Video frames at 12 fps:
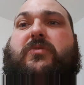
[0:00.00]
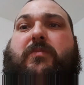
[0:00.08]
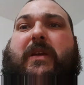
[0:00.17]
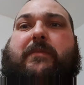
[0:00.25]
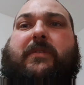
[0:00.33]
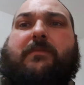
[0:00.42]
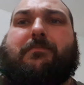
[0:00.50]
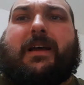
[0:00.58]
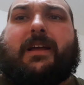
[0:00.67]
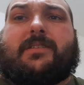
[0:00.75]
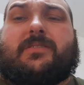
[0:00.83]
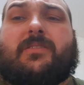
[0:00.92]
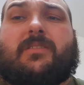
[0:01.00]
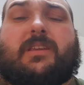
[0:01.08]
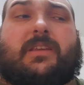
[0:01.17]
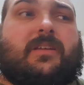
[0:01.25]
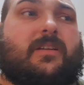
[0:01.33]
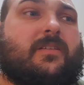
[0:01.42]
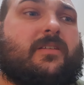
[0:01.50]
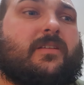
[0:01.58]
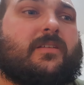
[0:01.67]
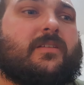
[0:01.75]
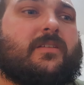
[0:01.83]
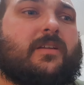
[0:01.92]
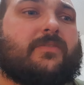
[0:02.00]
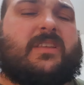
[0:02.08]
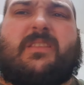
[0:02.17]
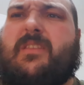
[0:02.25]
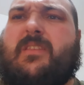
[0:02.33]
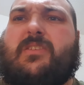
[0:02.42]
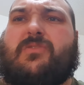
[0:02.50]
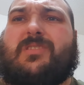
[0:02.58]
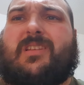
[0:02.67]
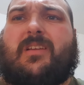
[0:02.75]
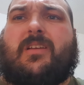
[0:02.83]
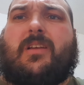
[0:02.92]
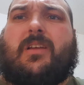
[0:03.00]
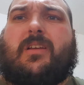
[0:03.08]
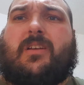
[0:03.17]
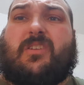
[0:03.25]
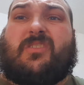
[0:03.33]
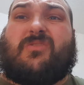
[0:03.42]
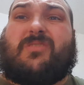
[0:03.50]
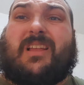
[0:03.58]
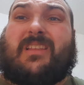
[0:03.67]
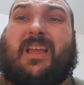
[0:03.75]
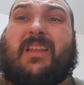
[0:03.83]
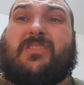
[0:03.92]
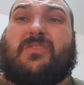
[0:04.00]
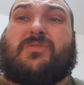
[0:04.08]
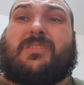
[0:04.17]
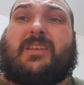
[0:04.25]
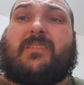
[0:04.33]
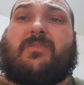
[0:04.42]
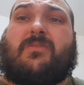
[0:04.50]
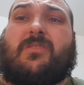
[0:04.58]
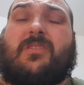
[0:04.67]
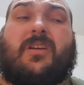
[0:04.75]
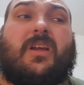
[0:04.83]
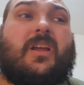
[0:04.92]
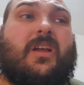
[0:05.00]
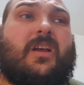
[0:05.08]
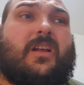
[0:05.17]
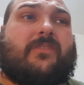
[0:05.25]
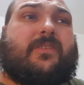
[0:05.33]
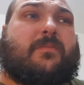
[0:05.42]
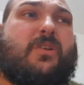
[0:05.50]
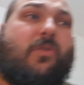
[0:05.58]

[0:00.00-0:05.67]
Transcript: to maybe mount the I've seen that they're using a NUC, NUC, NUC. I think it'd be